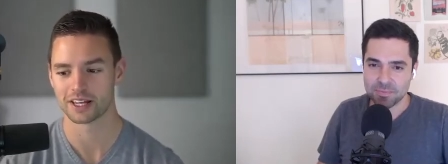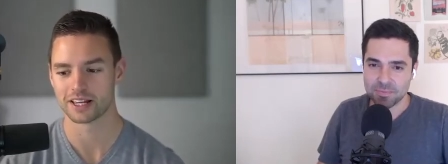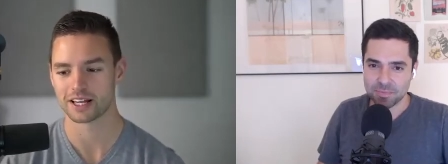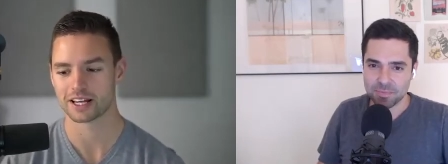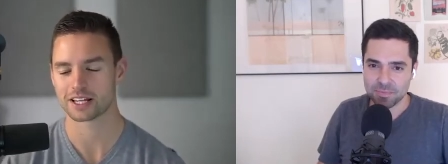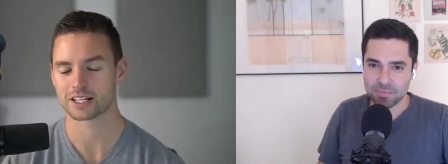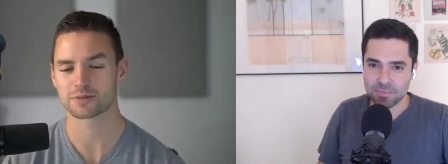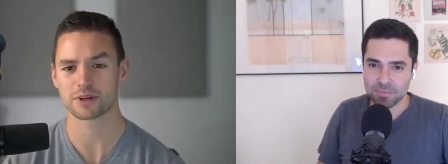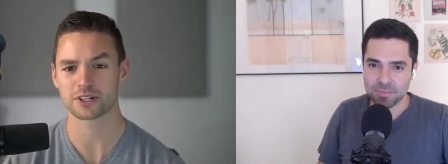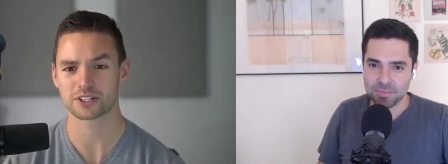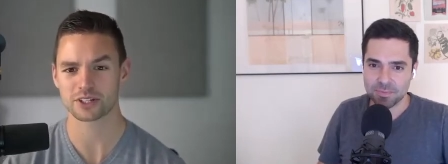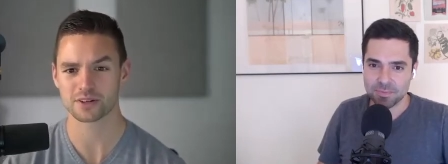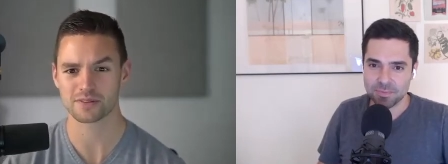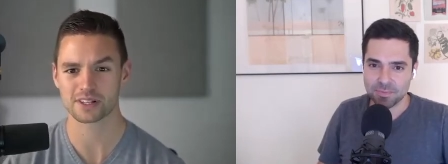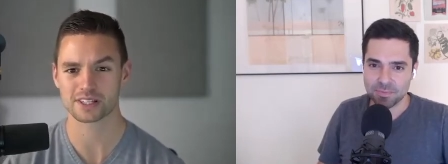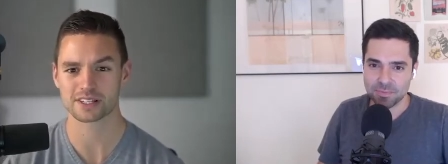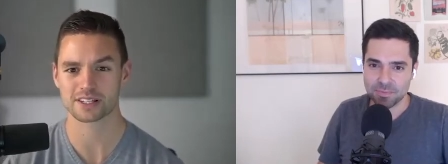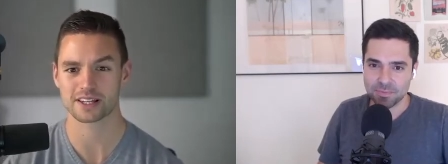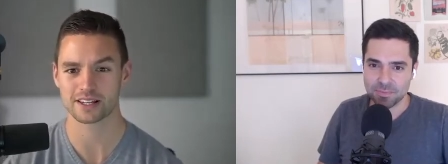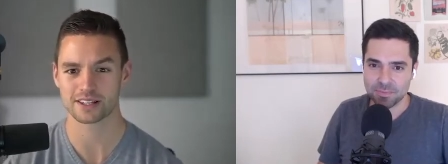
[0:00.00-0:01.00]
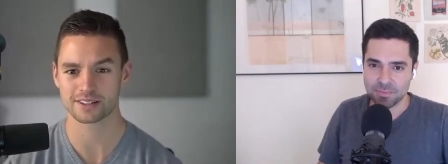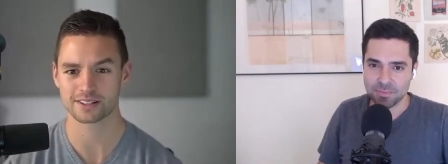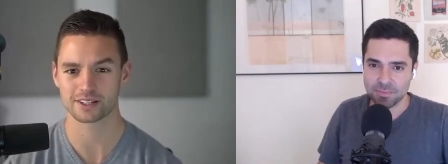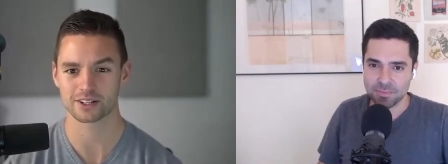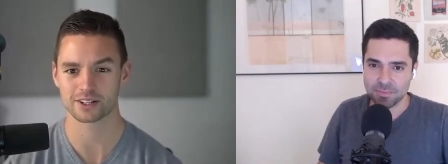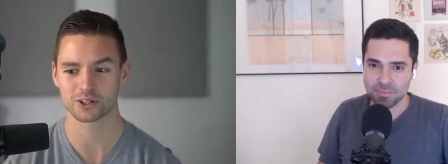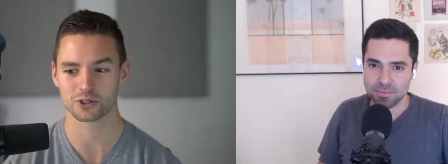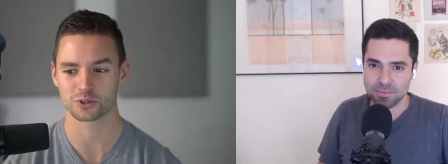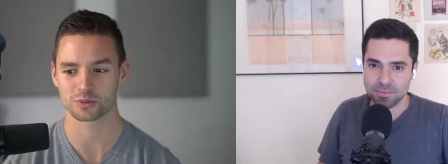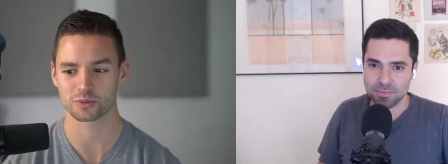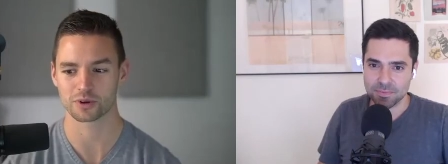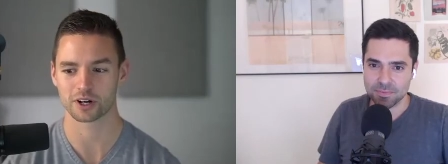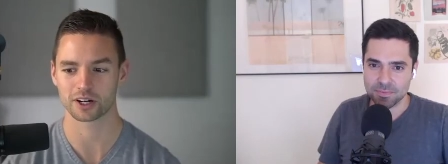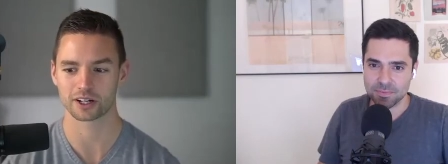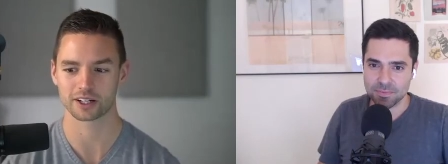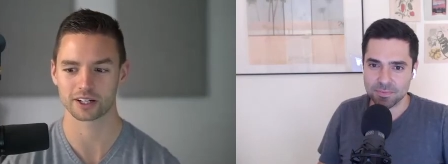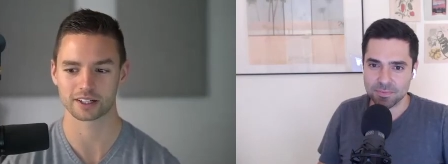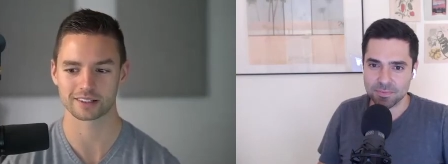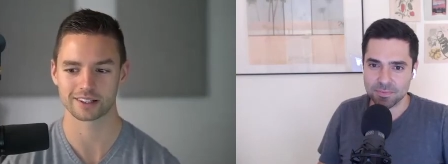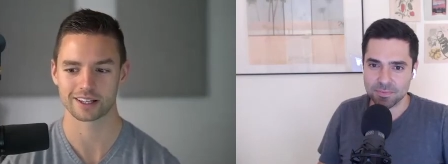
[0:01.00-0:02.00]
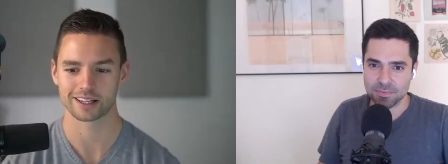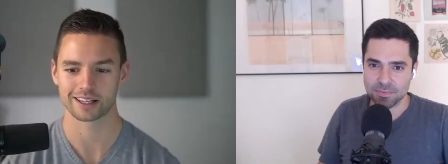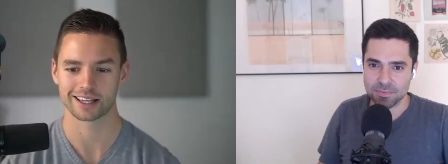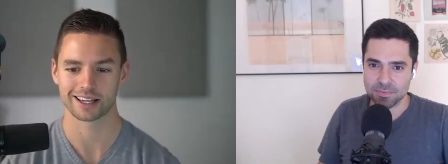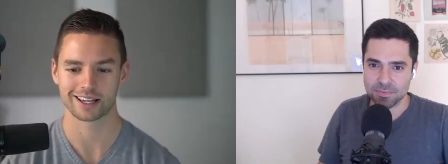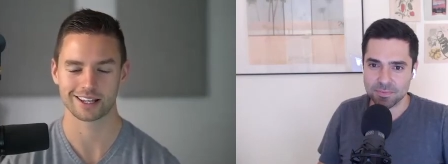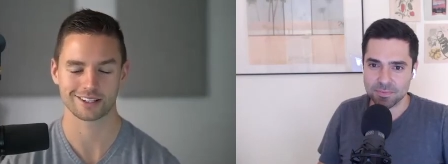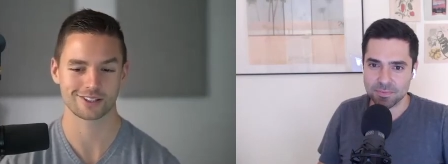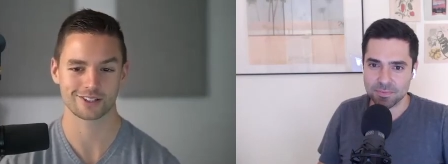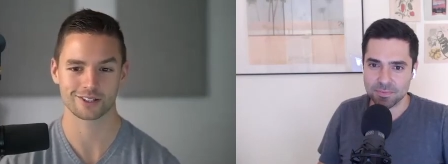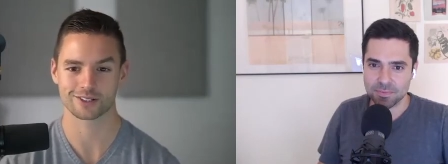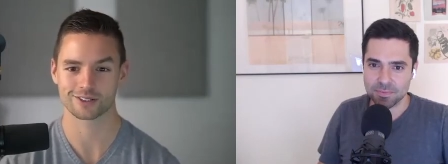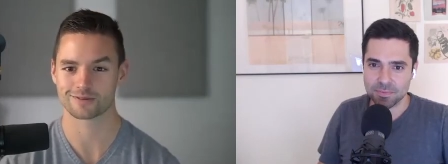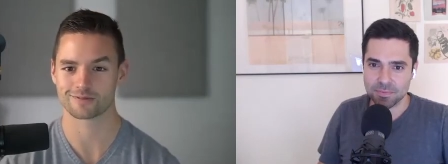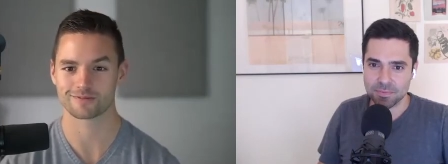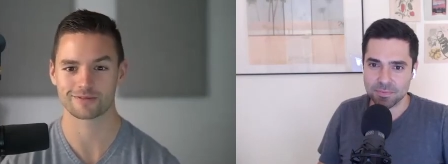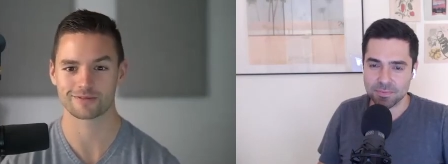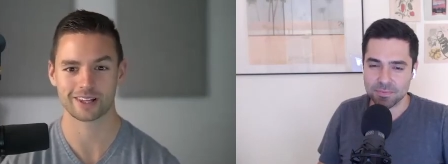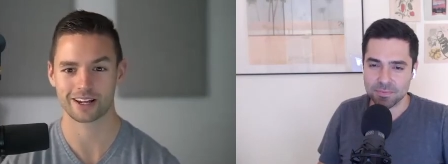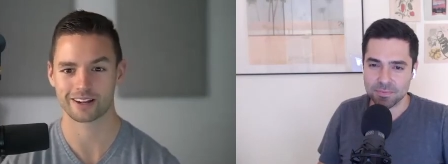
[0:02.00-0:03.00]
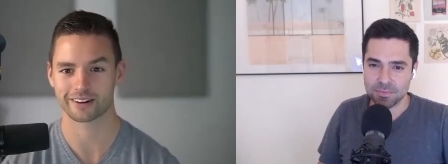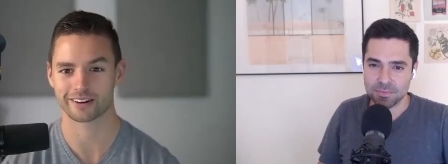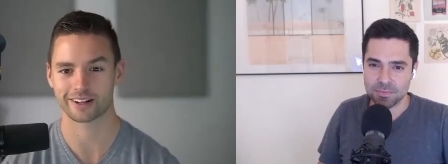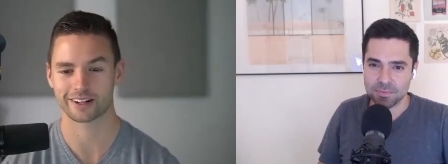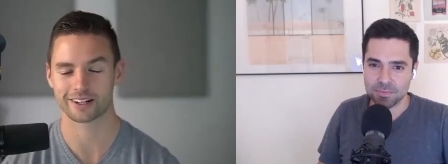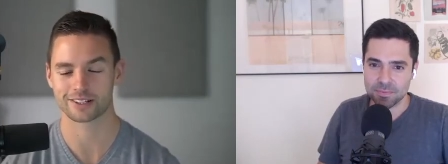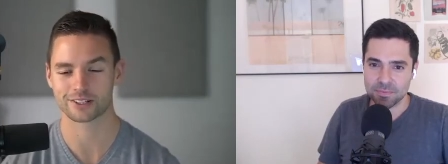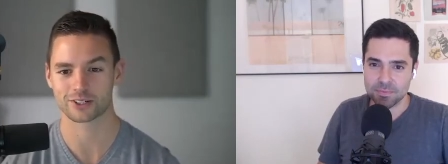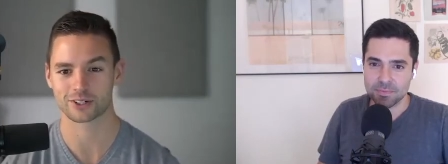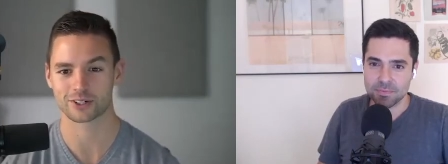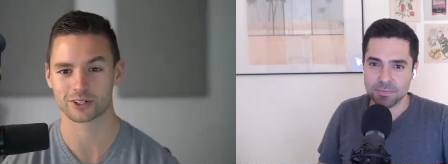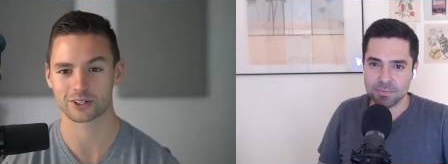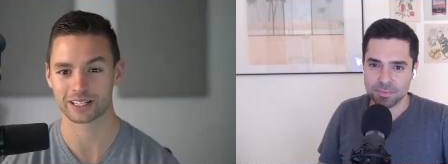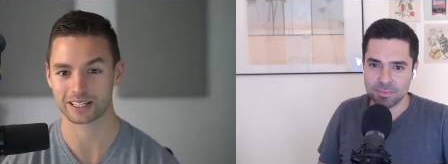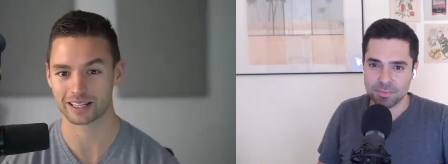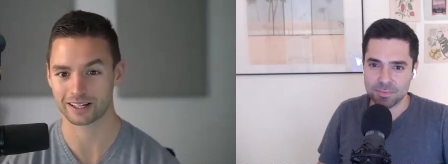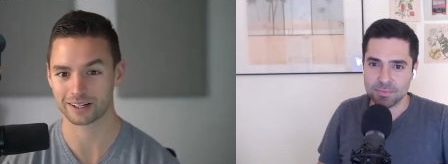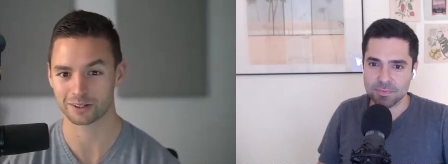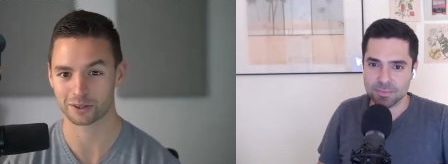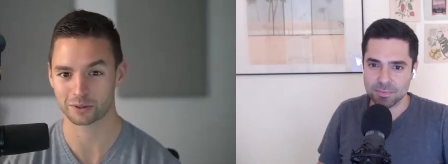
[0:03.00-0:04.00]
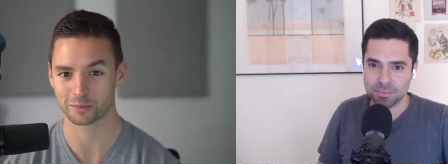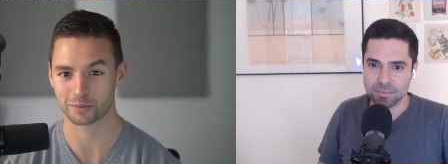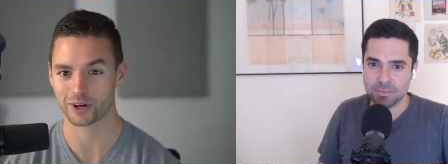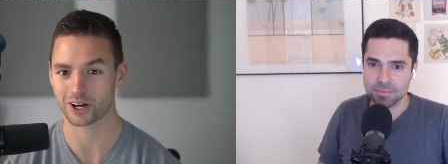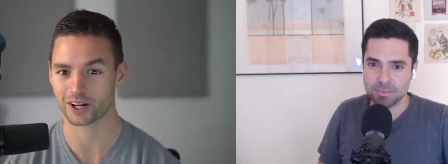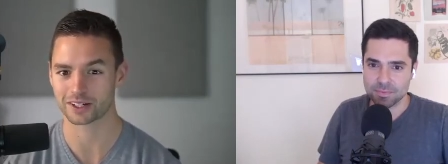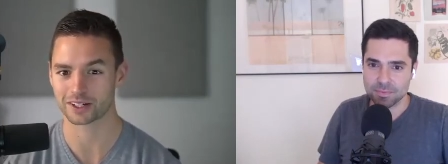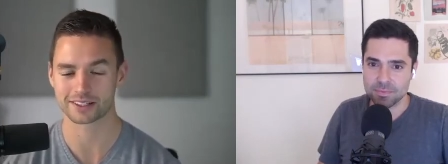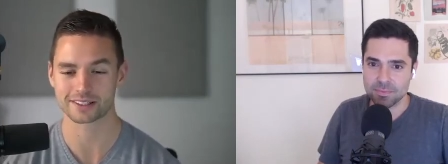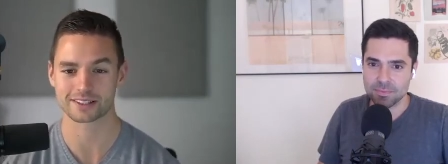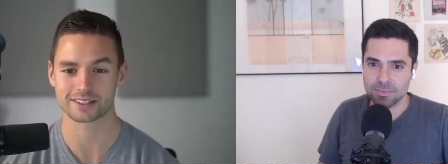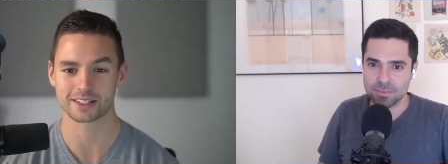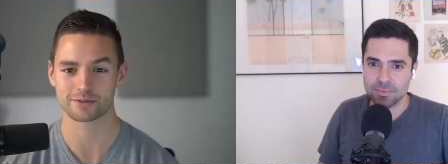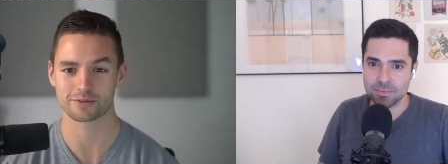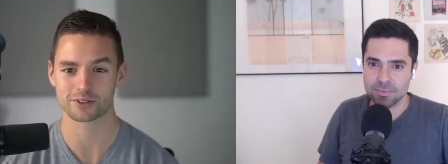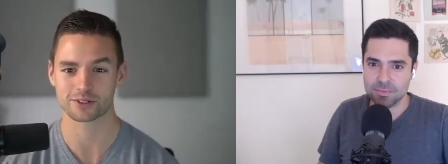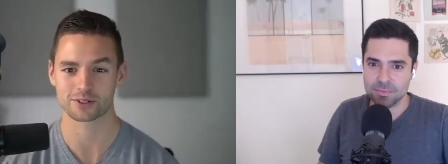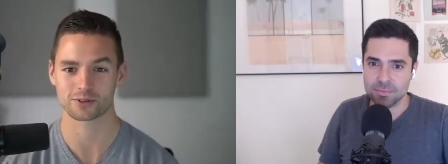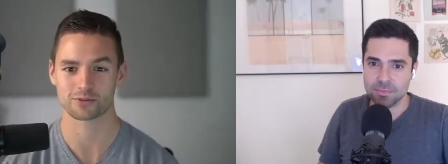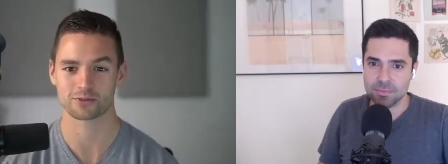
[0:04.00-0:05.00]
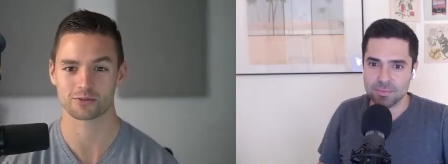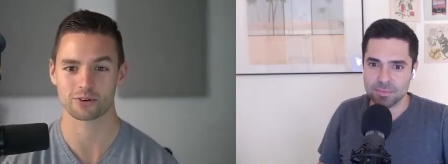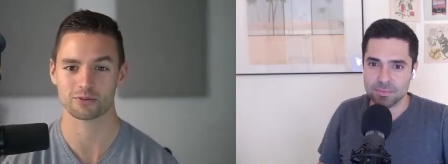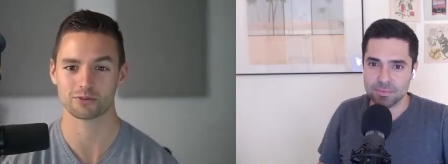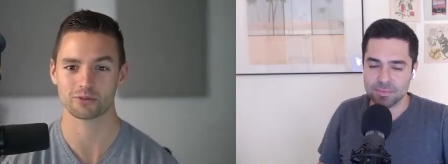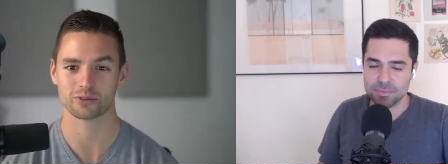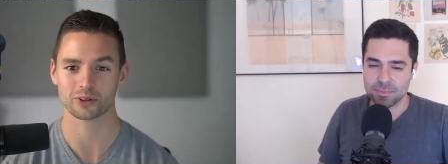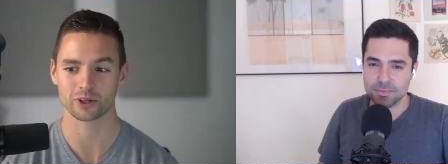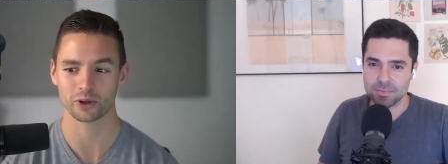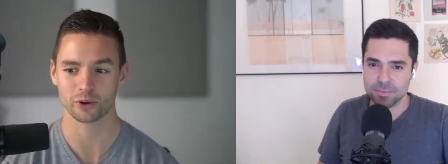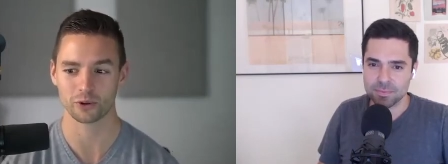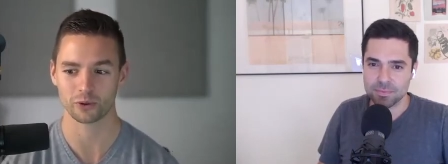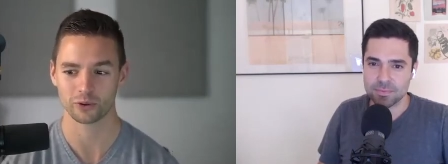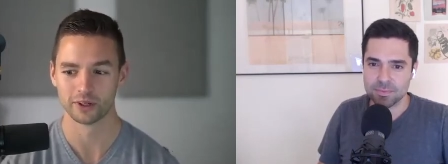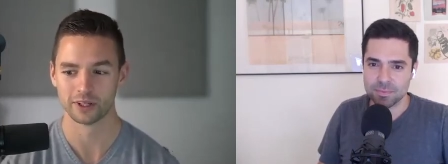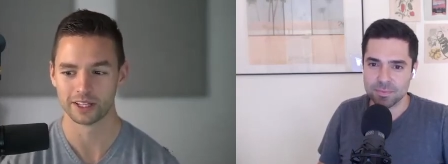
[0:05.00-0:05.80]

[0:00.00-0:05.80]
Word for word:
Speaker 1: especially if it's an easy to use product, is just get your hands dirty, get in the product, see if it's a good fit for you.